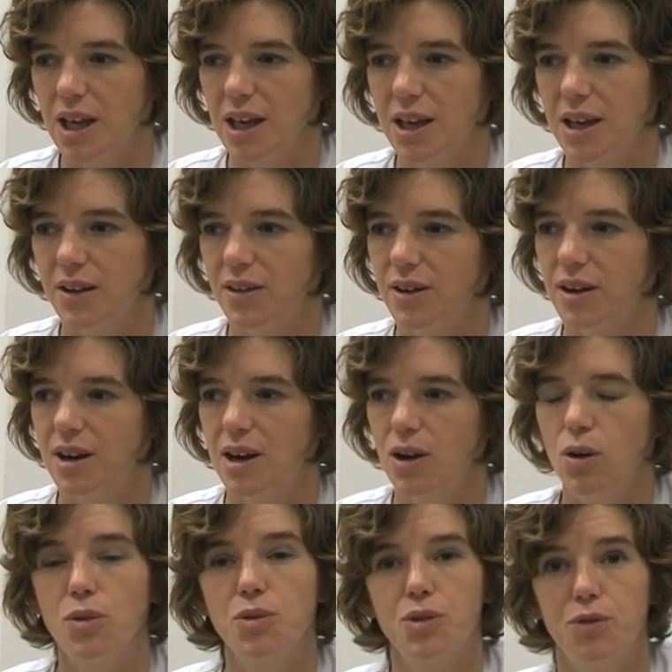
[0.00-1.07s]
uh, there are a
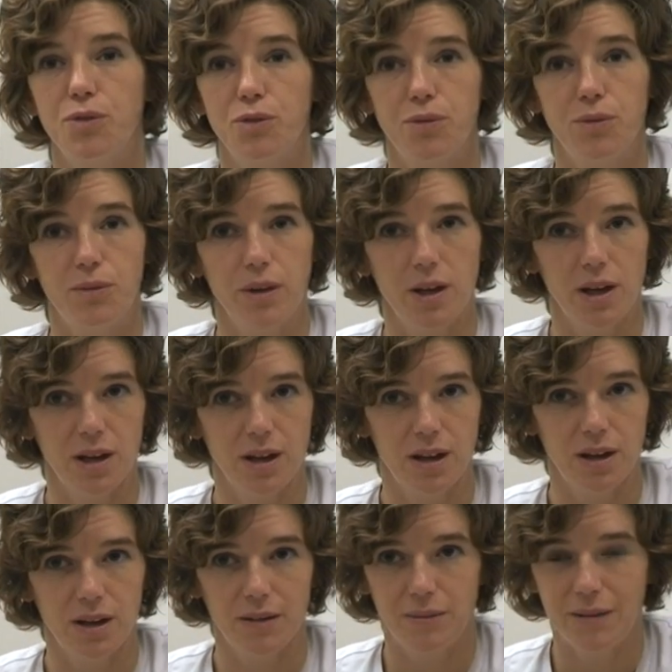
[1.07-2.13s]
lot of uh,